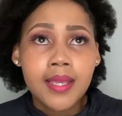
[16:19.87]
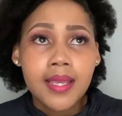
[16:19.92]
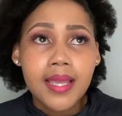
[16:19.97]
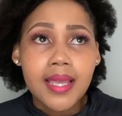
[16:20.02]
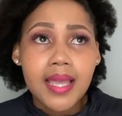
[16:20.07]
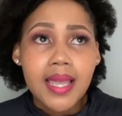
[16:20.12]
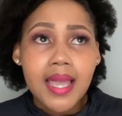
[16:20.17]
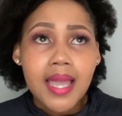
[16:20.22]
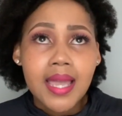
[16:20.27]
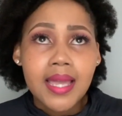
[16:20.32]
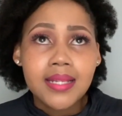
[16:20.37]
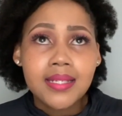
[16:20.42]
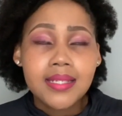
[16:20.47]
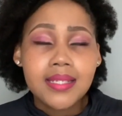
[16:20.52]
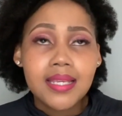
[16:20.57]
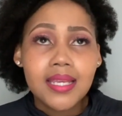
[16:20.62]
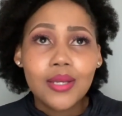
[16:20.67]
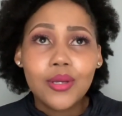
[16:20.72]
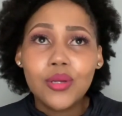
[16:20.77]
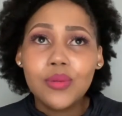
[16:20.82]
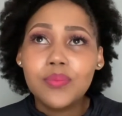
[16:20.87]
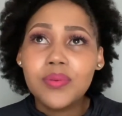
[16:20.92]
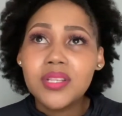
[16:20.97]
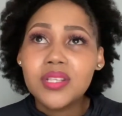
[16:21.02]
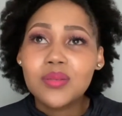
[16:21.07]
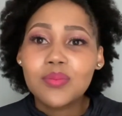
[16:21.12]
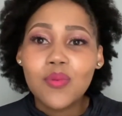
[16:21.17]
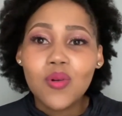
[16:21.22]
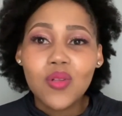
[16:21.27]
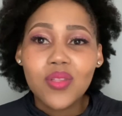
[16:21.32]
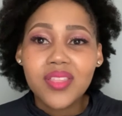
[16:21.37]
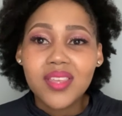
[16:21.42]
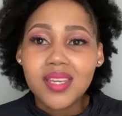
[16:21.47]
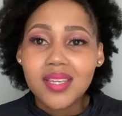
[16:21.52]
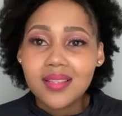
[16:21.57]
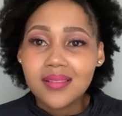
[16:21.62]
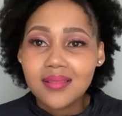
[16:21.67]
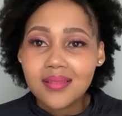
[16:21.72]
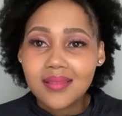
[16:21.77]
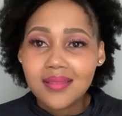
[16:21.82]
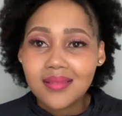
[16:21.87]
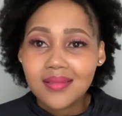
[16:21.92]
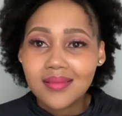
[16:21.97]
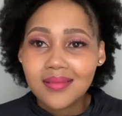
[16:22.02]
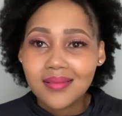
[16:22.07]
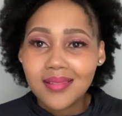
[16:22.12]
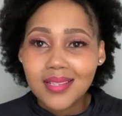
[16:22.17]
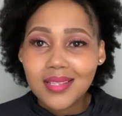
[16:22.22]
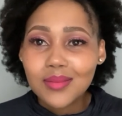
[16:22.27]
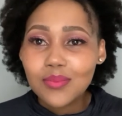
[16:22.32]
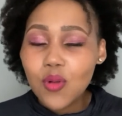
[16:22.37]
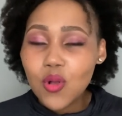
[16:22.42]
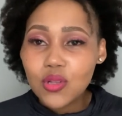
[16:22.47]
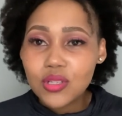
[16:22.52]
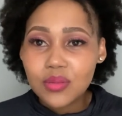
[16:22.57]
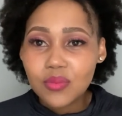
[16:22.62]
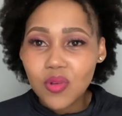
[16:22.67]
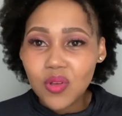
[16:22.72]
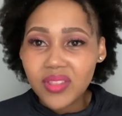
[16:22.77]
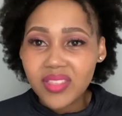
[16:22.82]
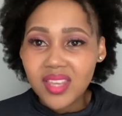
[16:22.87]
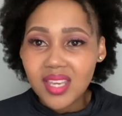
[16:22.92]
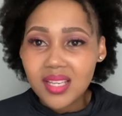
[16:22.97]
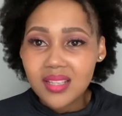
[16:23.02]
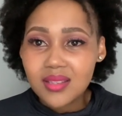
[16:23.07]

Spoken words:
And it could be small things, small things.